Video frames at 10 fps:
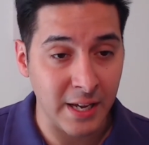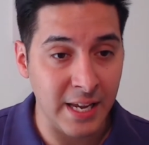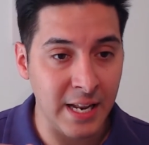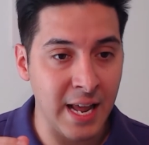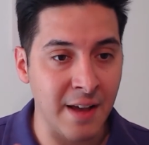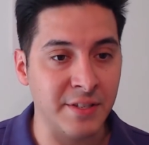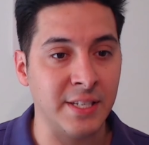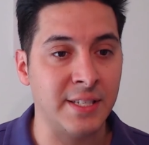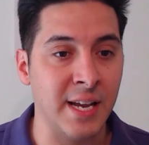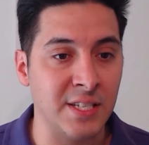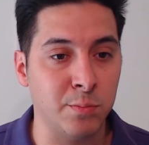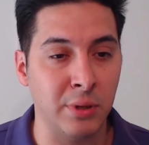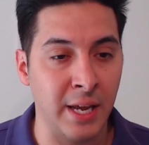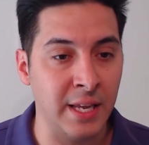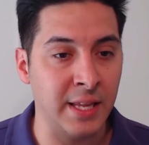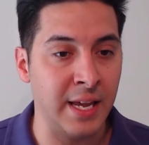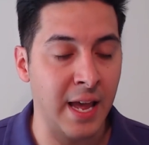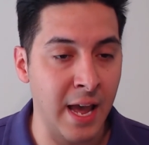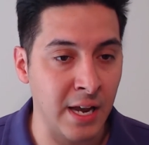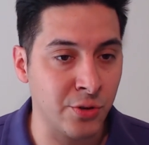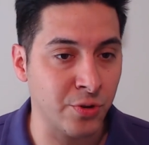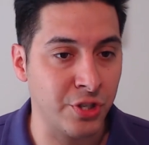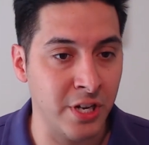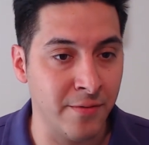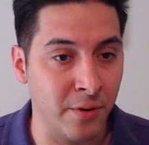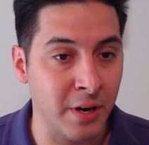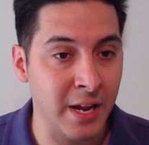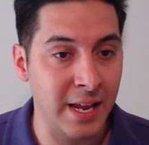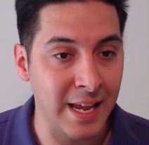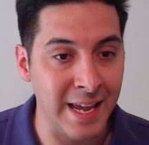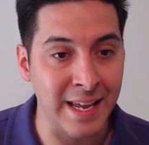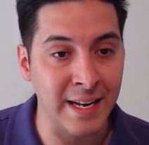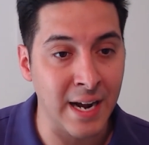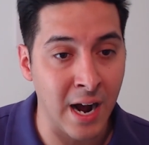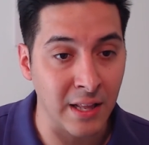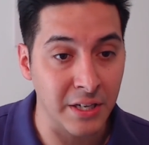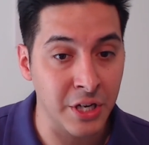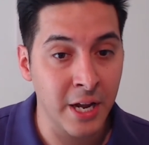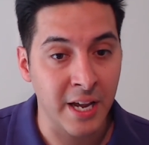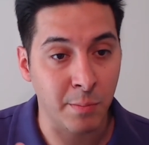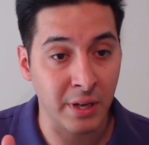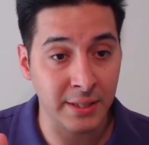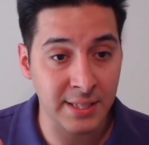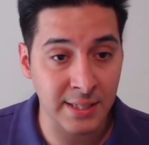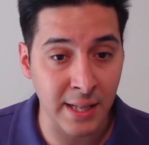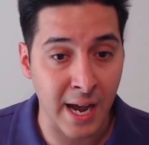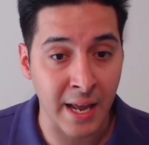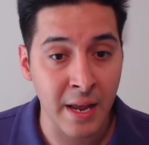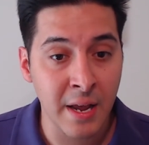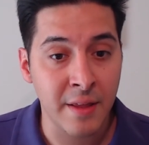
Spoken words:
he didn't have success playing the X receiver in college. He played the slot.